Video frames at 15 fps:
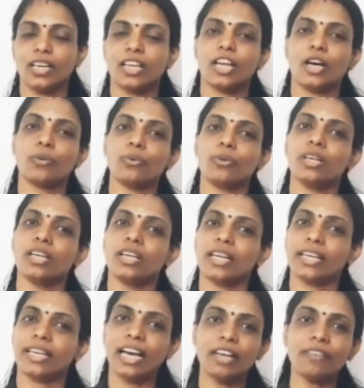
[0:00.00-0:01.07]
Now,
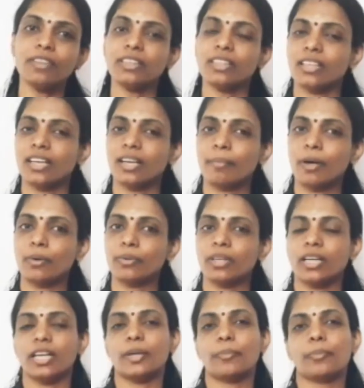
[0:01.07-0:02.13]
can we think
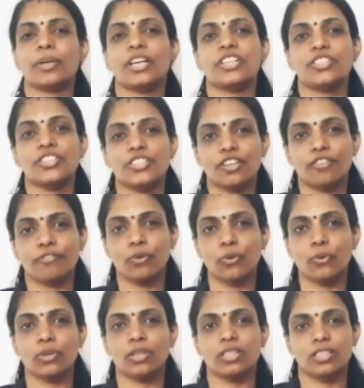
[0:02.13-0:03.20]
about a predecessor
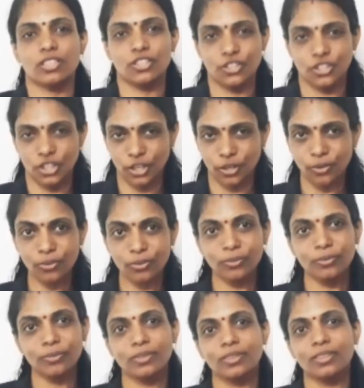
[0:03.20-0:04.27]
for 0?
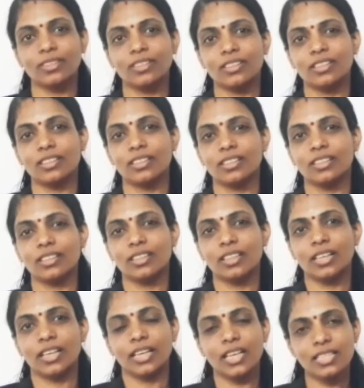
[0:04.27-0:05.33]

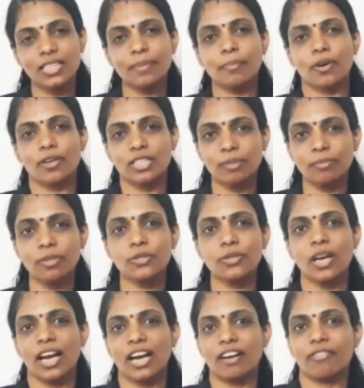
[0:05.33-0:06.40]
Is it possible
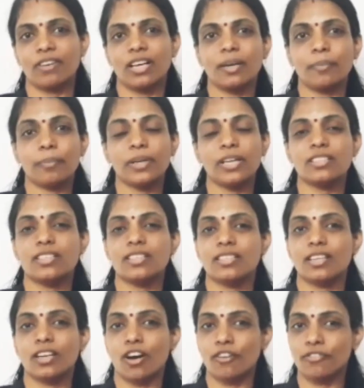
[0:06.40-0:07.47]
to have a
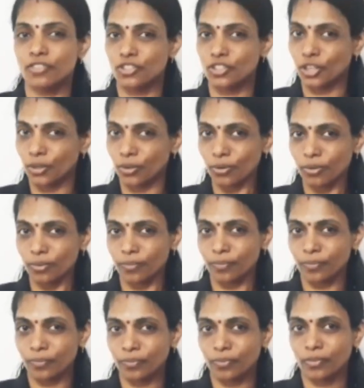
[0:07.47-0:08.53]
predecessor of 0?
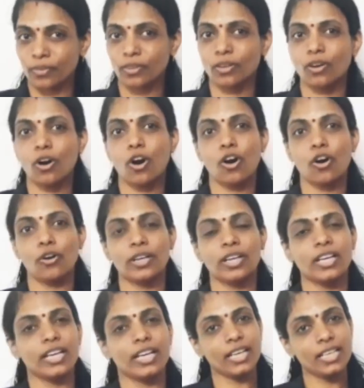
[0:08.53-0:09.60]

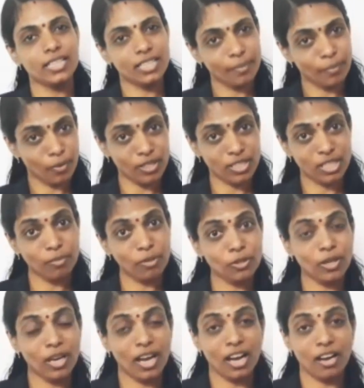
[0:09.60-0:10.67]
Or is it possible
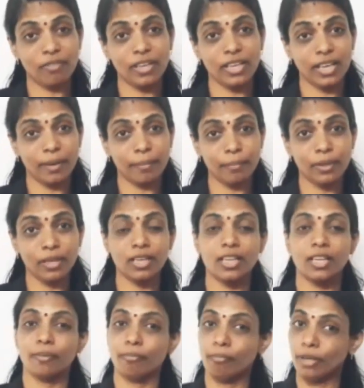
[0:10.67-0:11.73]
to have a
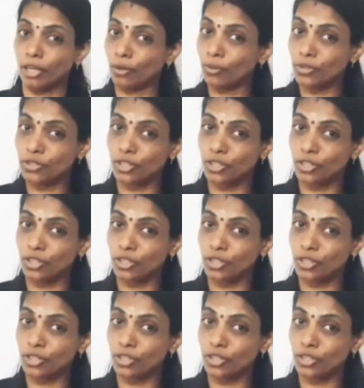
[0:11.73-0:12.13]
number below